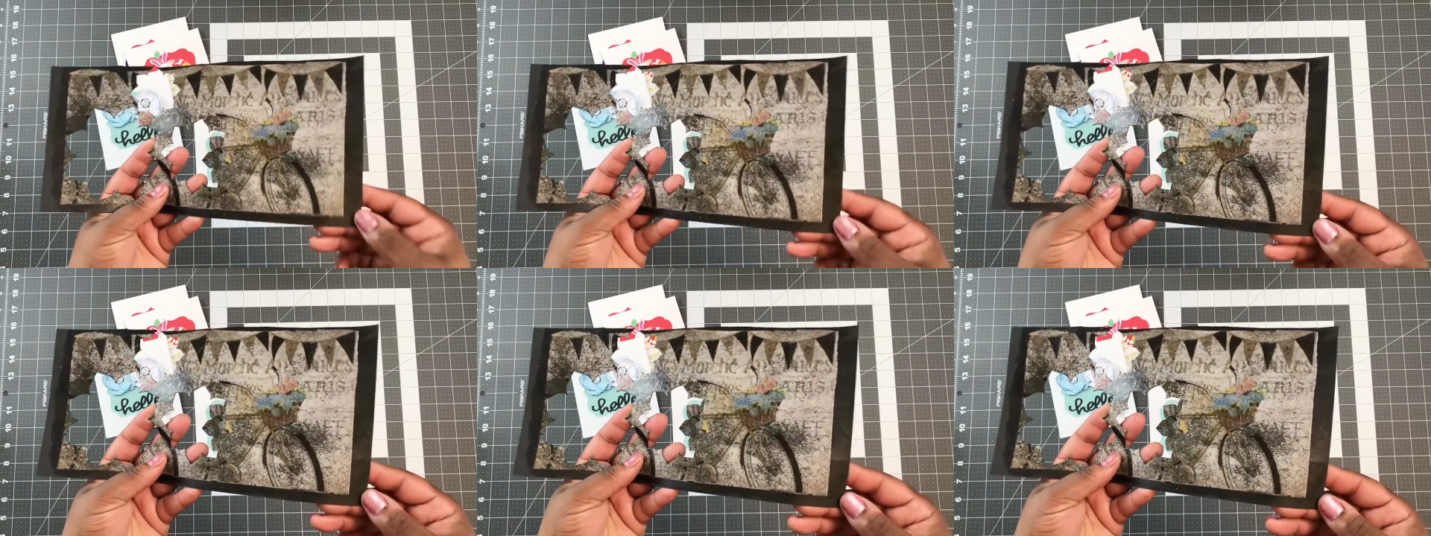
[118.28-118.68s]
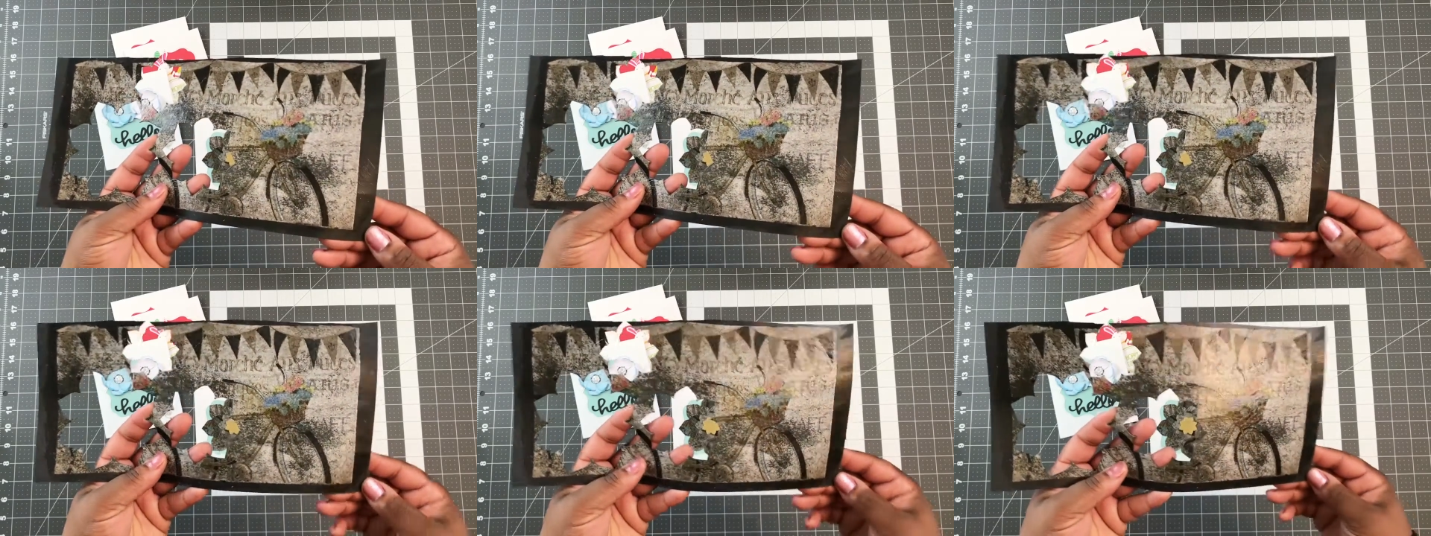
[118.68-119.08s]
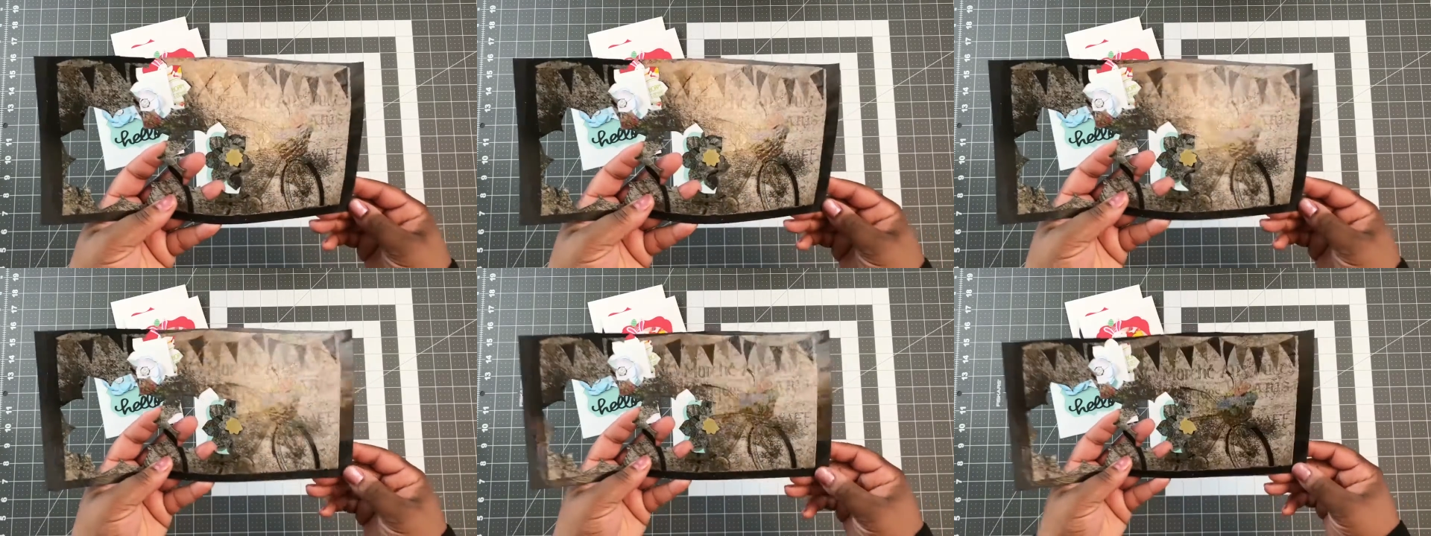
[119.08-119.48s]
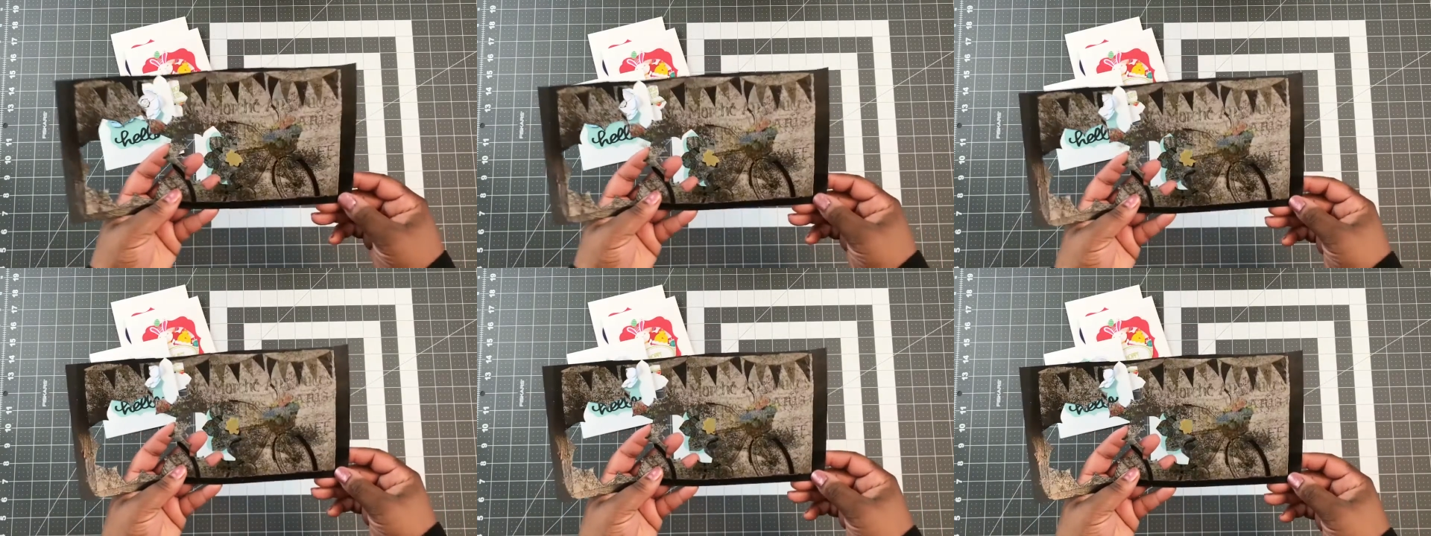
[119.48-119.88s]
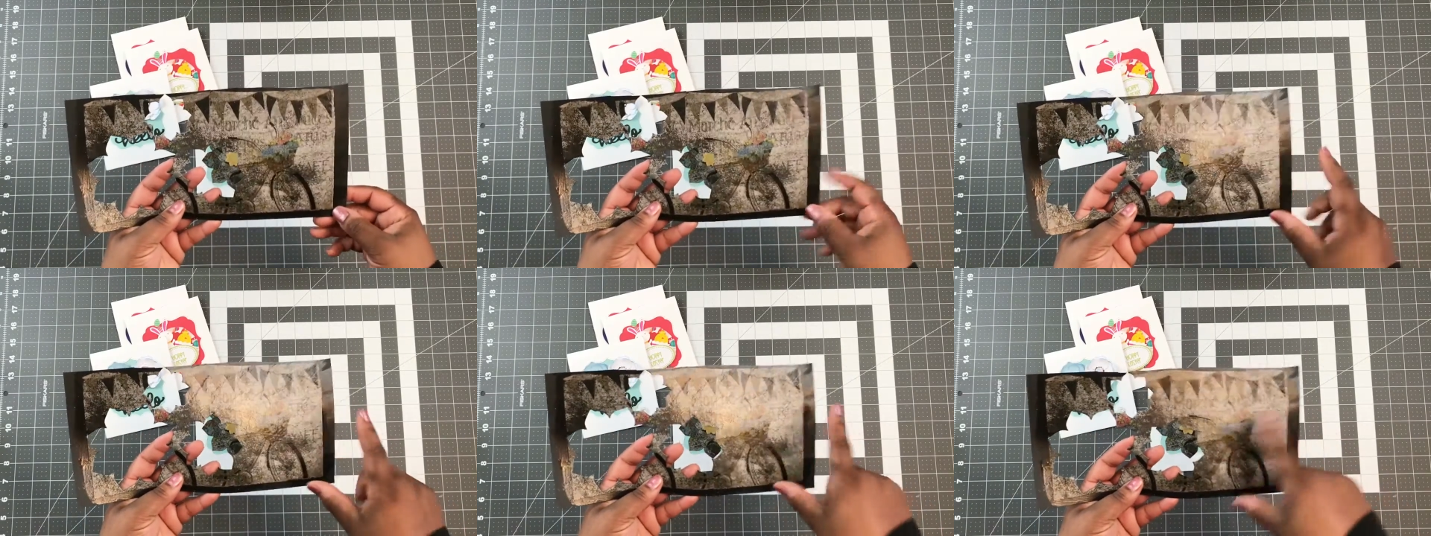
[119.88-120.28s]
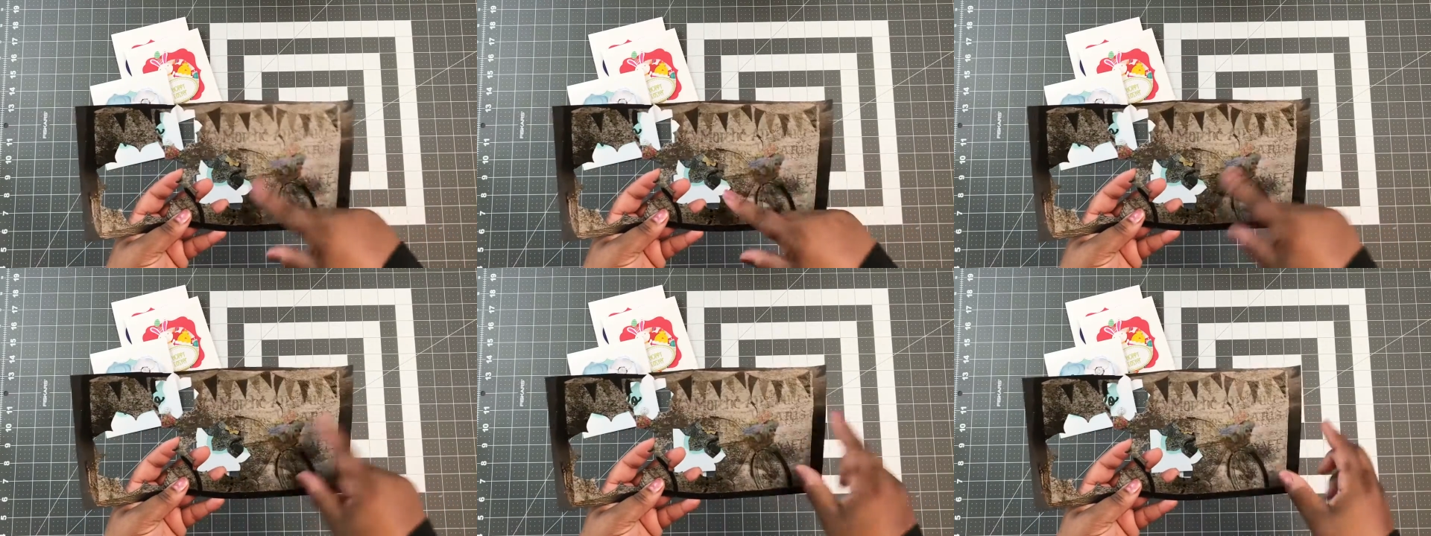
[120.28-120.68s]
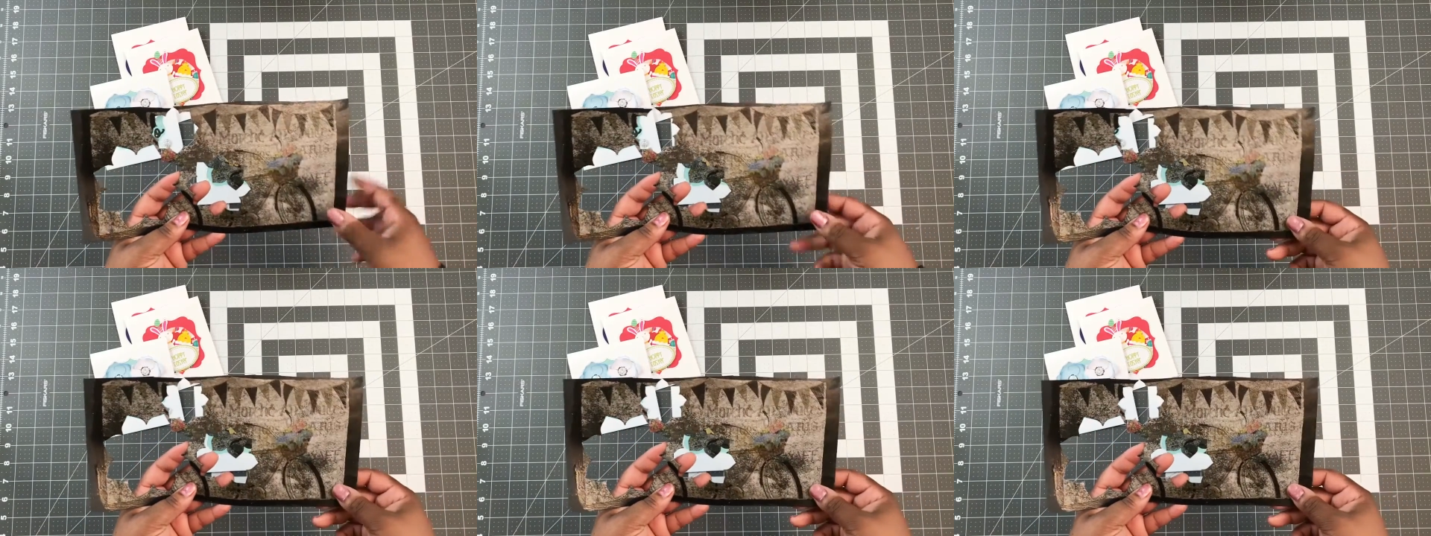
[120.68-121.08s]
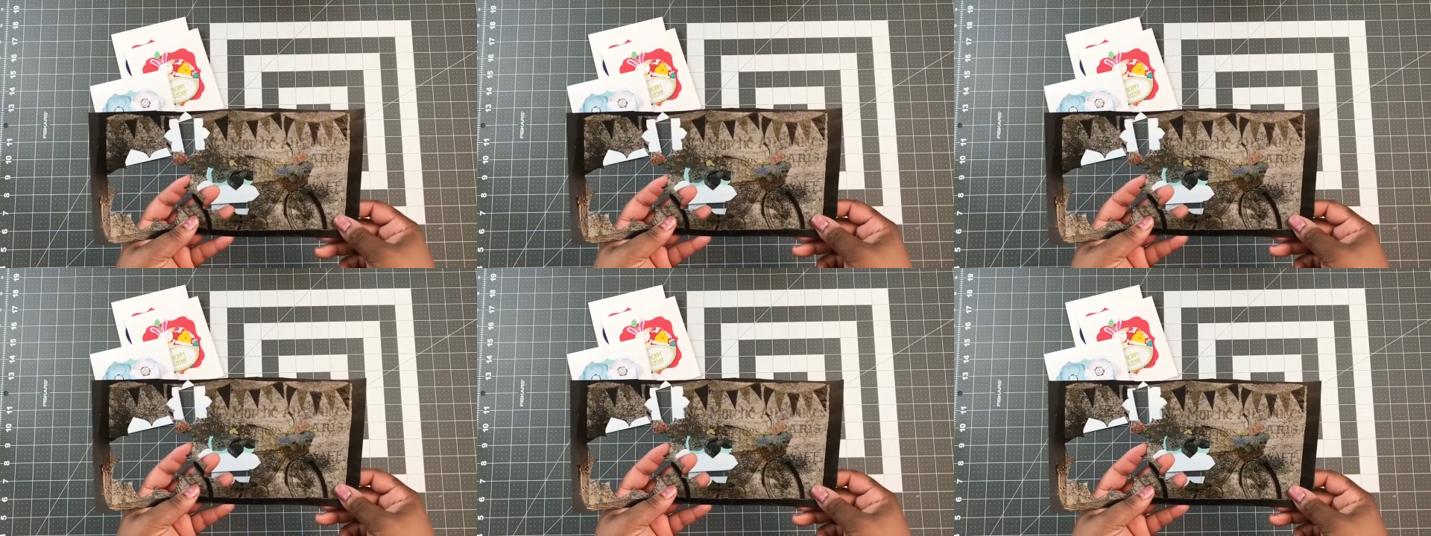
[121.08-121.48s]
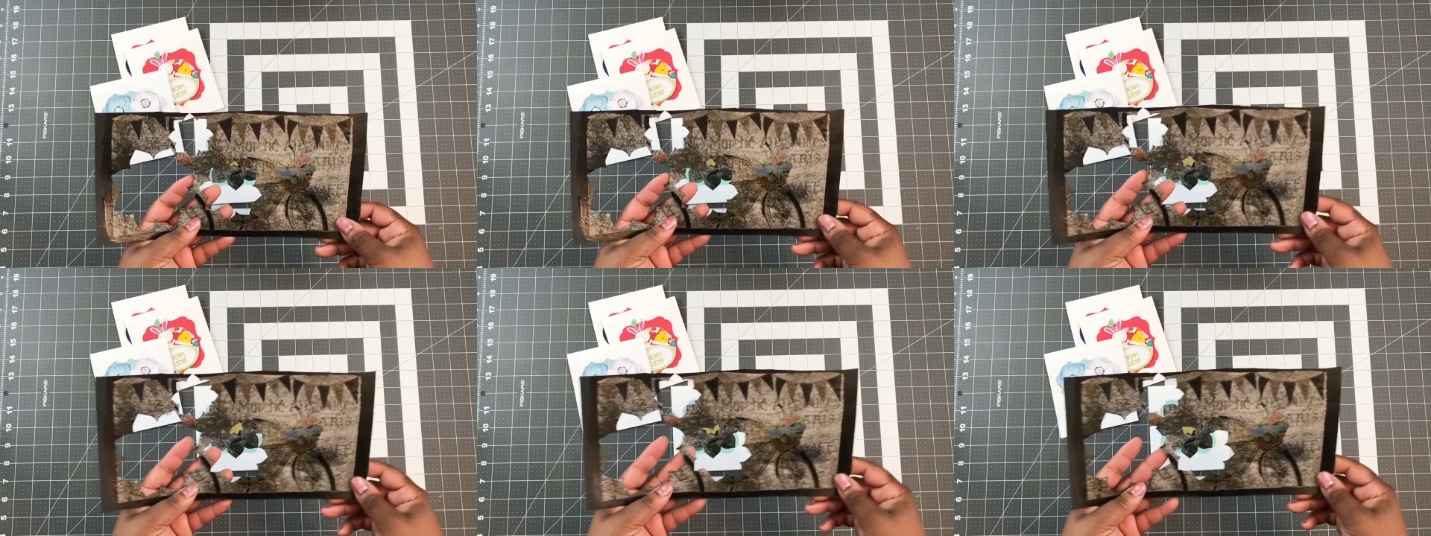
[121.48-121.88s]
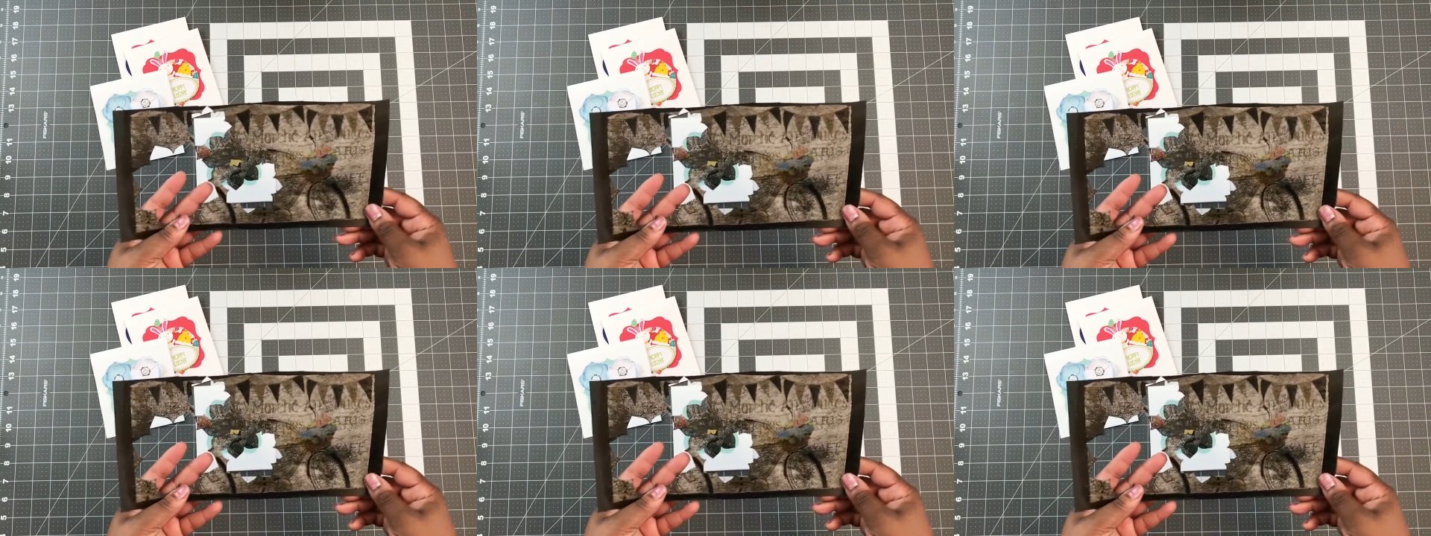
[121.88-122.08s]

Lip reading: [unreadable: no face in view]